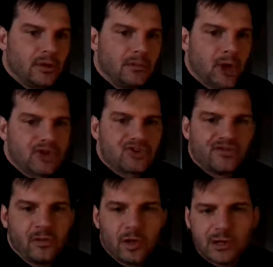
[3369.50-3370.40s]

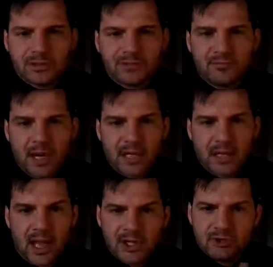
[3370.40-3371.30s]
martial arts of
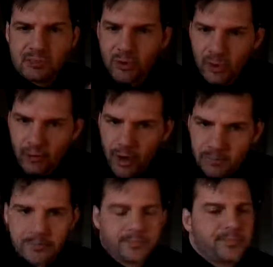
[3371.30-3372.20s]
money entry
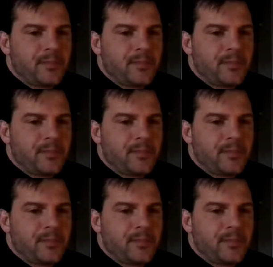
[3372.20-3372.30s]
program.